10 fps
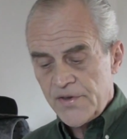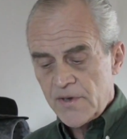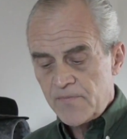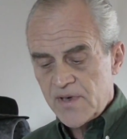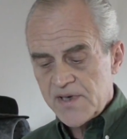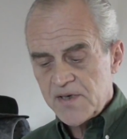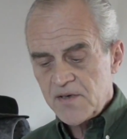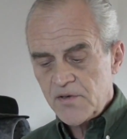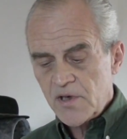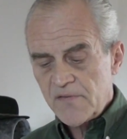The
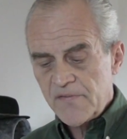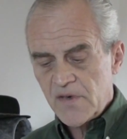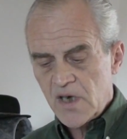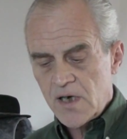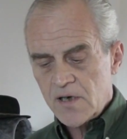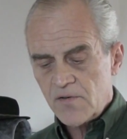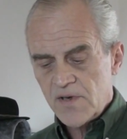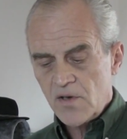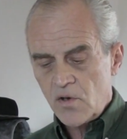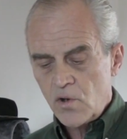president of
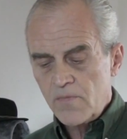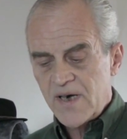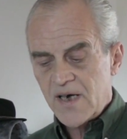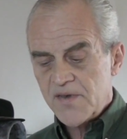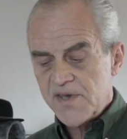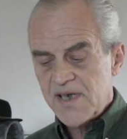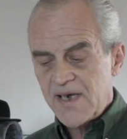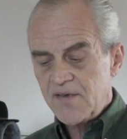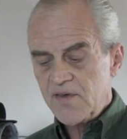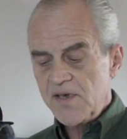Hungary, Orban,
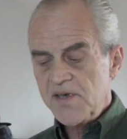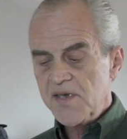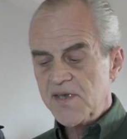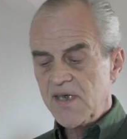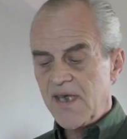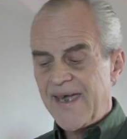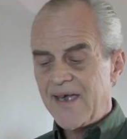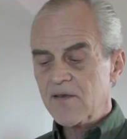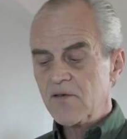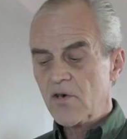said this is the
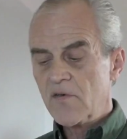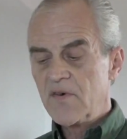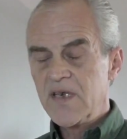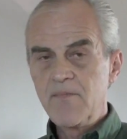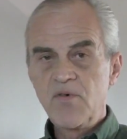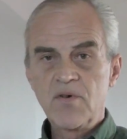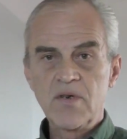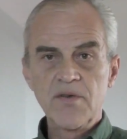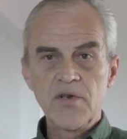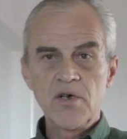end of
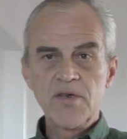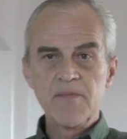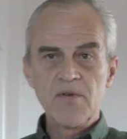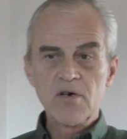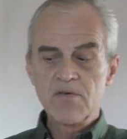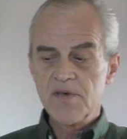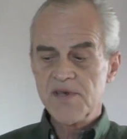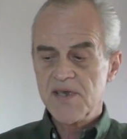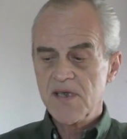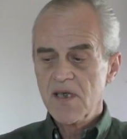liberal
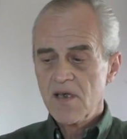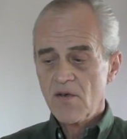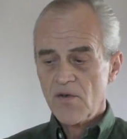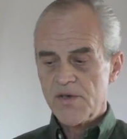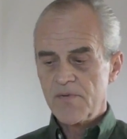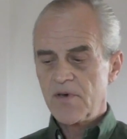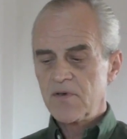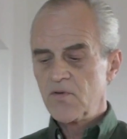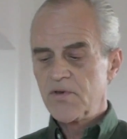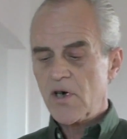non-democracy. So we're
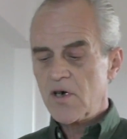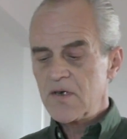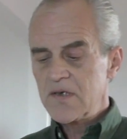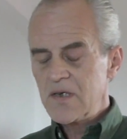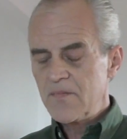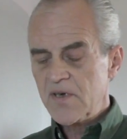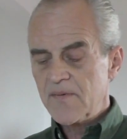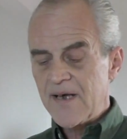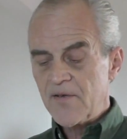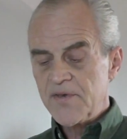going to talk a little bit
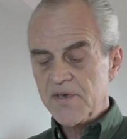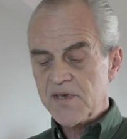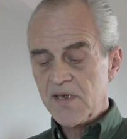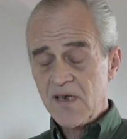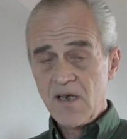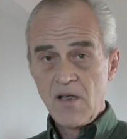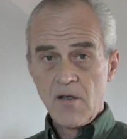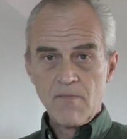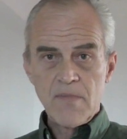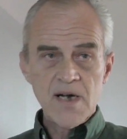about this
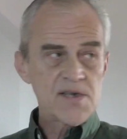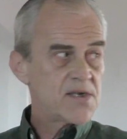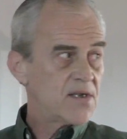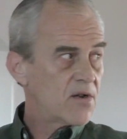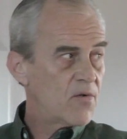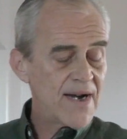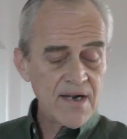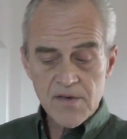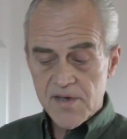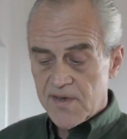Mars in
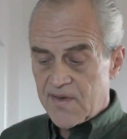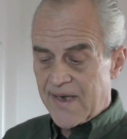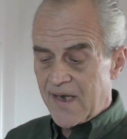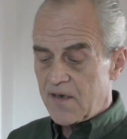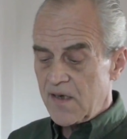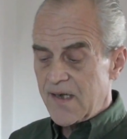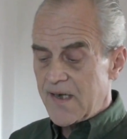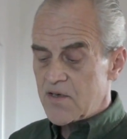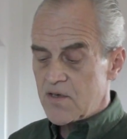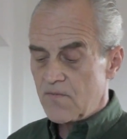Aquarius tech
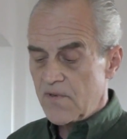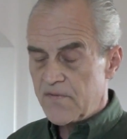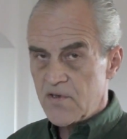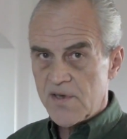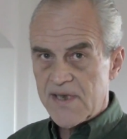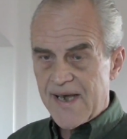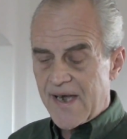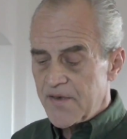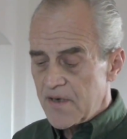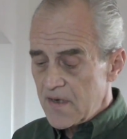election we've just
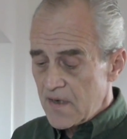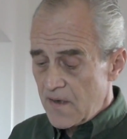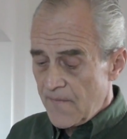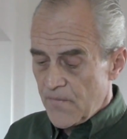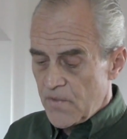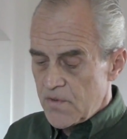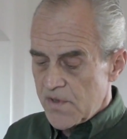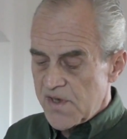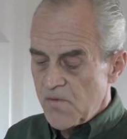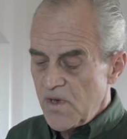had, which
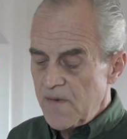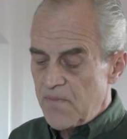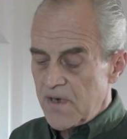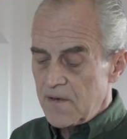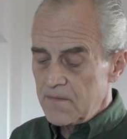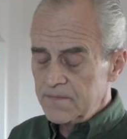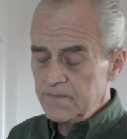was sweeping,